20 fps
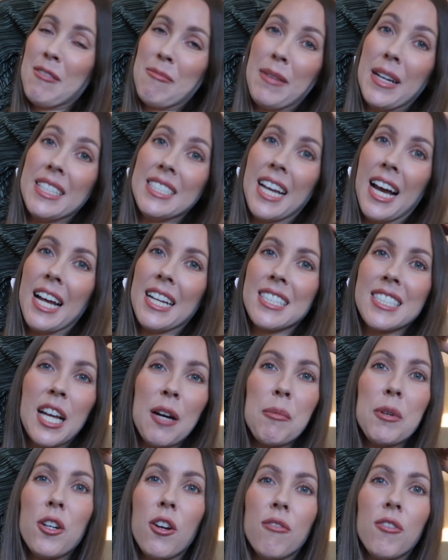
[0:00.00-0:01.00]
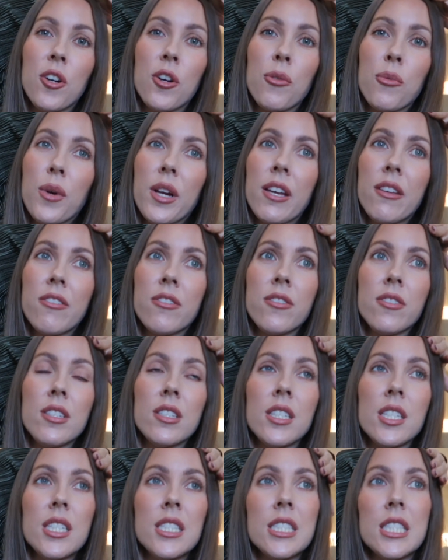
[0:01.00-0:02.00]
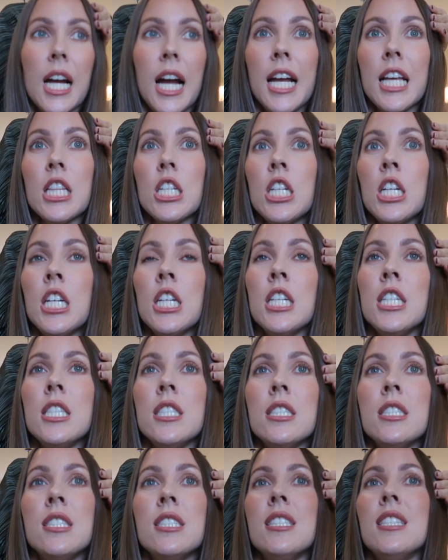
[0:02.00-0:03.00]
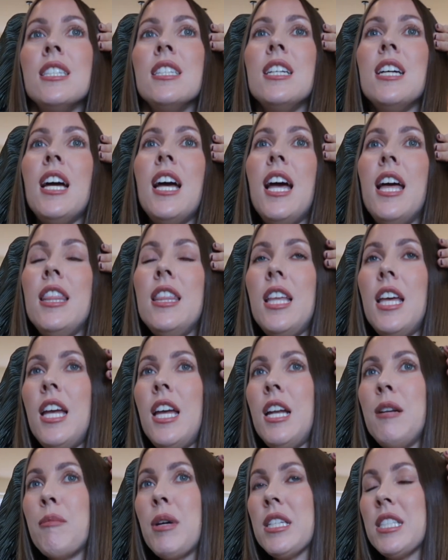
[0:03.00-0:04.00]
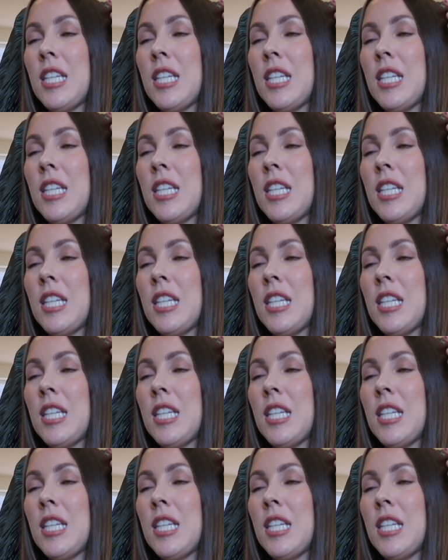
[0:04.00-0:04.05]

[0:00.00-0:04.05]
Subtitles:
My dad is coming over with Tyler, and then my